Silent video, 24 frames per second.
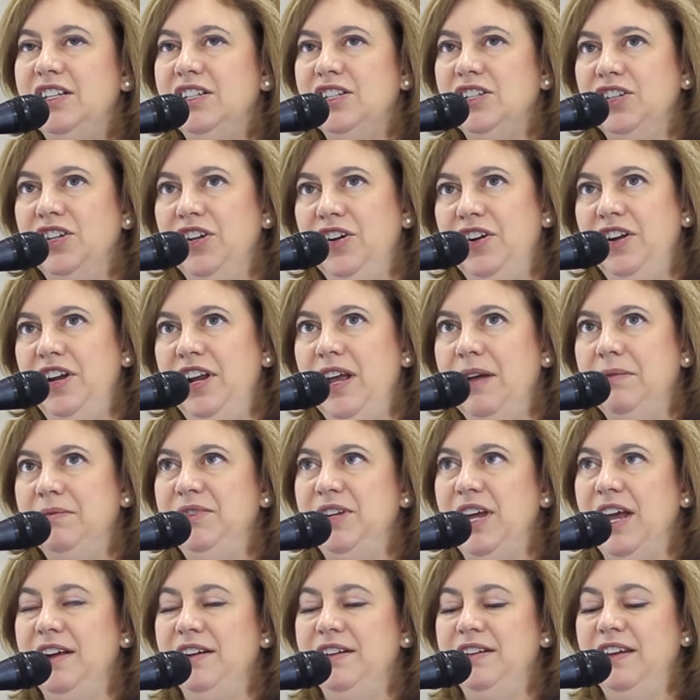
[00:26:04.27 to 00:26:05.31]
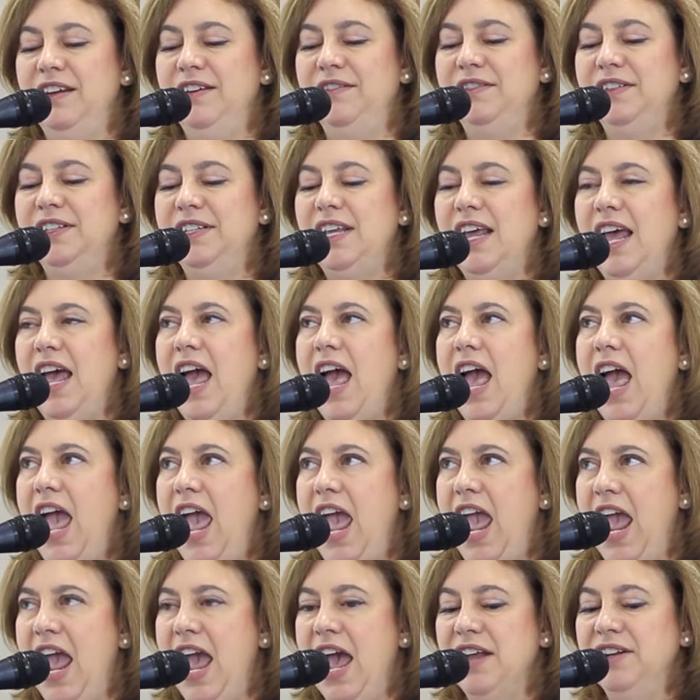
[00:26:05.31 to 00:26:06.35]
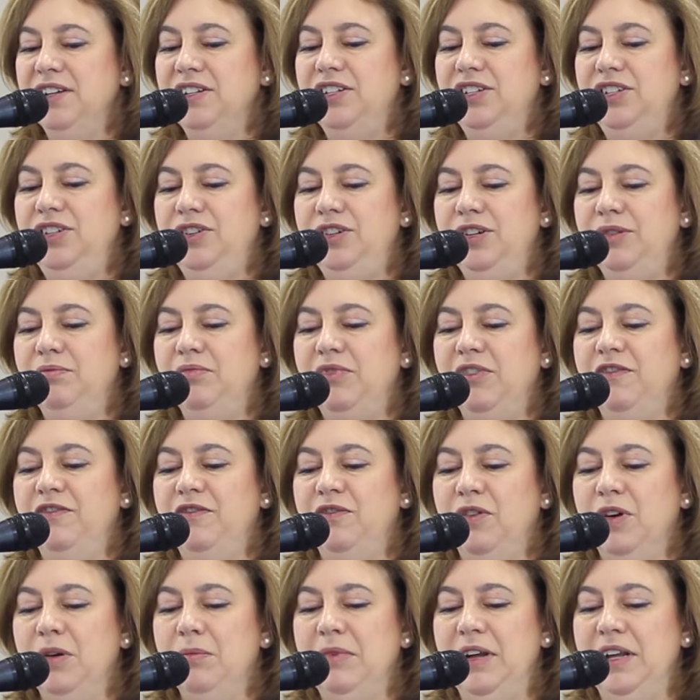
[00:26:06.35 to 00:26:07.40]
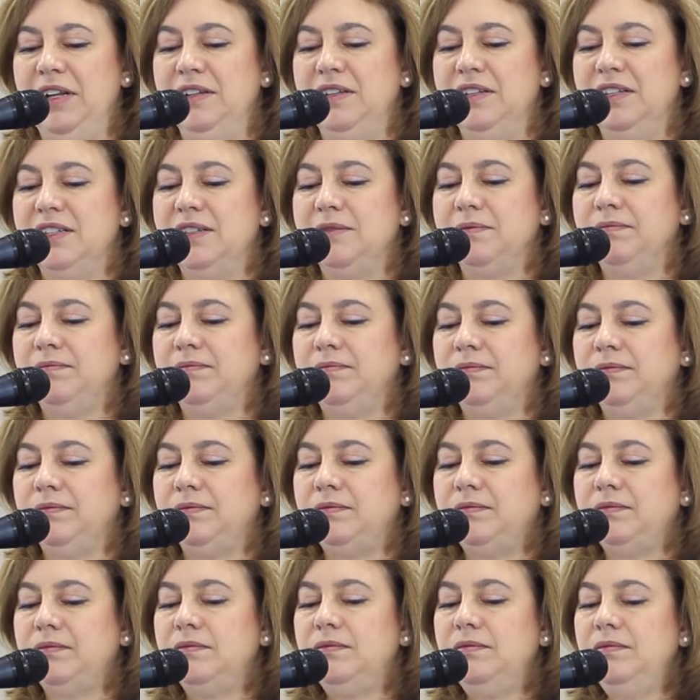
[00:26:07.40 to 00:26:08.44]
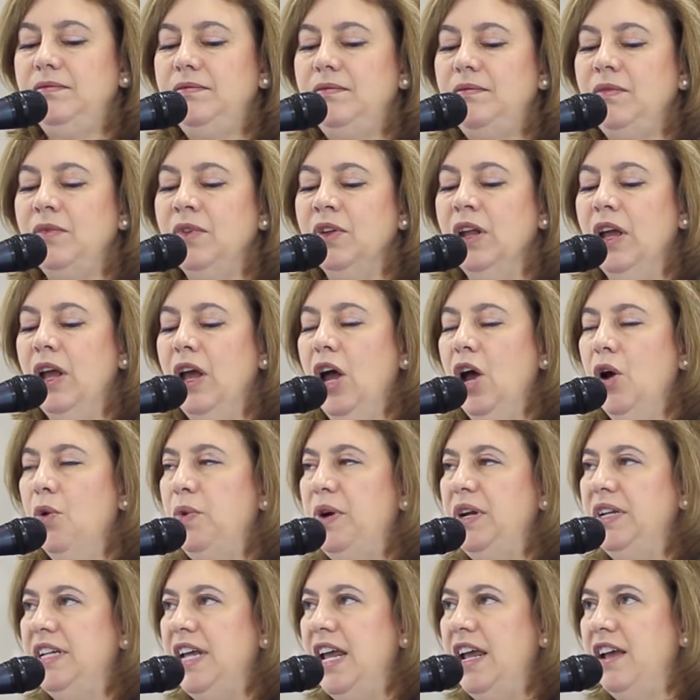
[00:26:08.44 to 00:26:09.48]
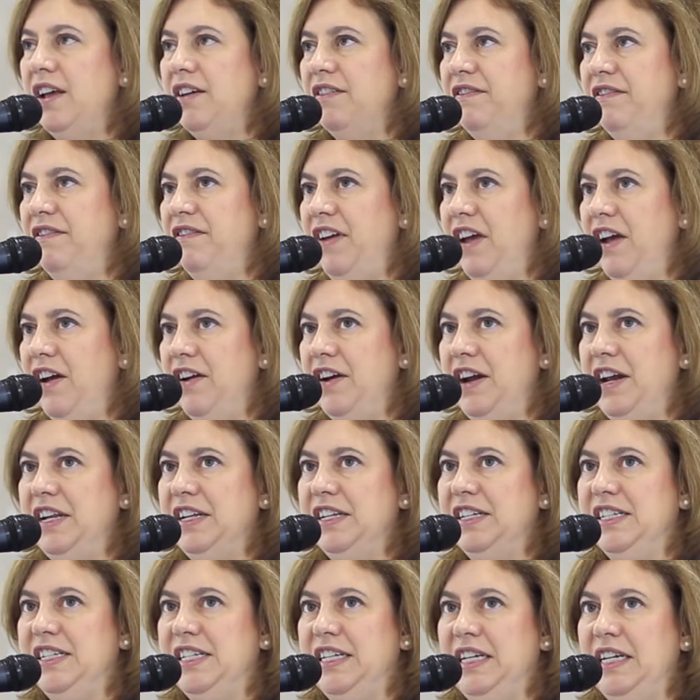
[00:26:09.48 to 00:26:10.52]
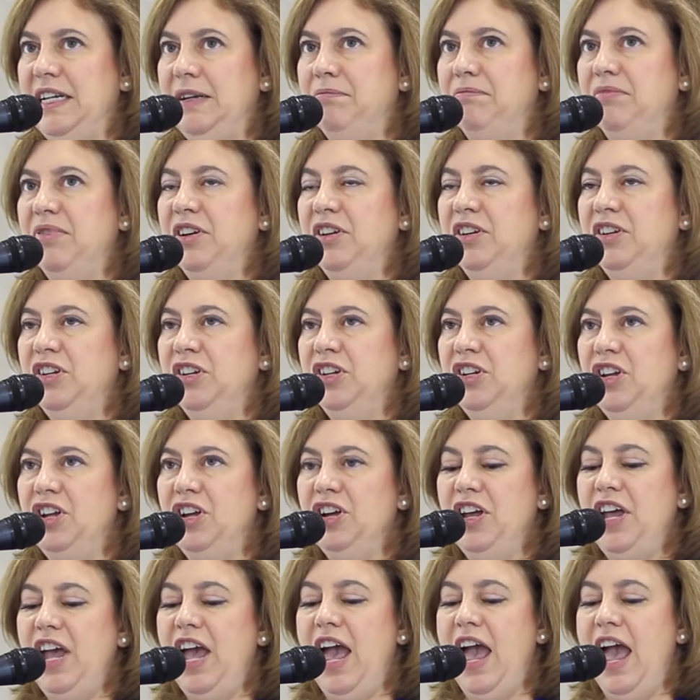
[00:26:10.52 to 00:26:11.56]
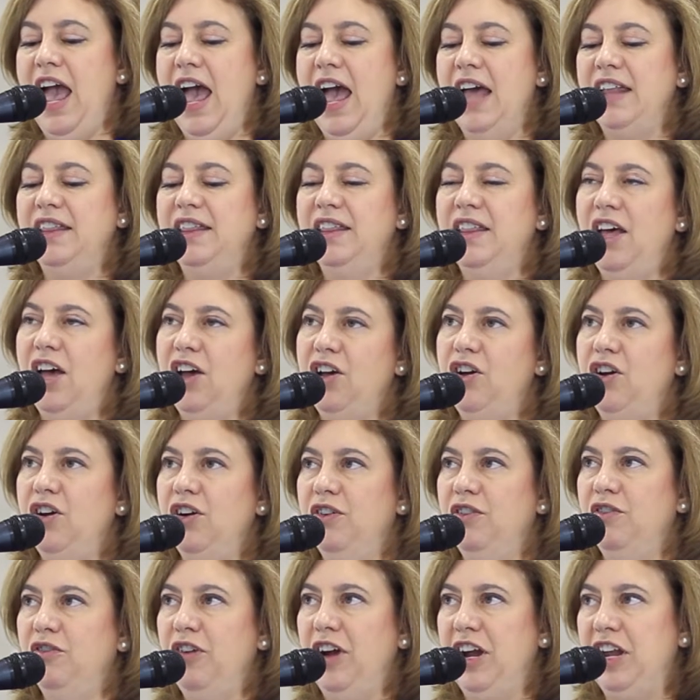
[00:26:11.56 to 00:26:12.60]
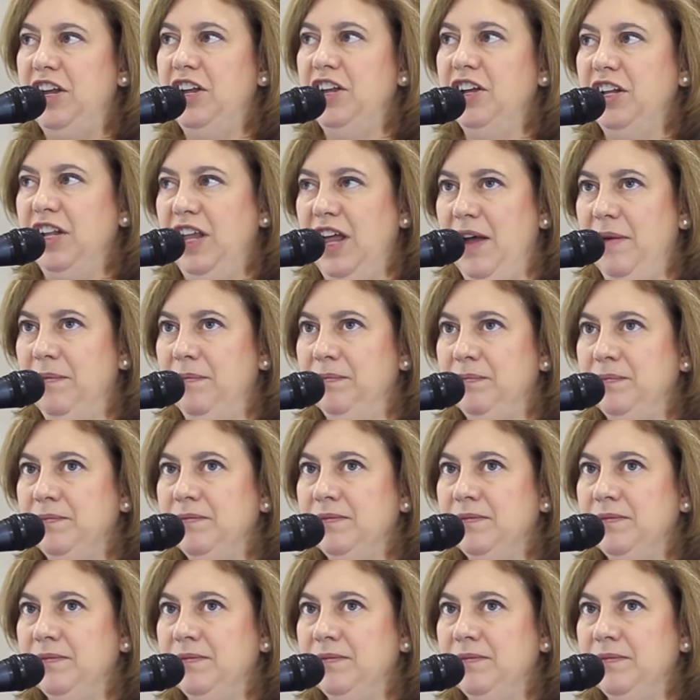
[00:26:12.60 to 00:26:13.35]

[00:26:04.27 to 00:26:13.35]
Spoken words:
learning objectives, and student performance. We take a very deep look at the curriculum.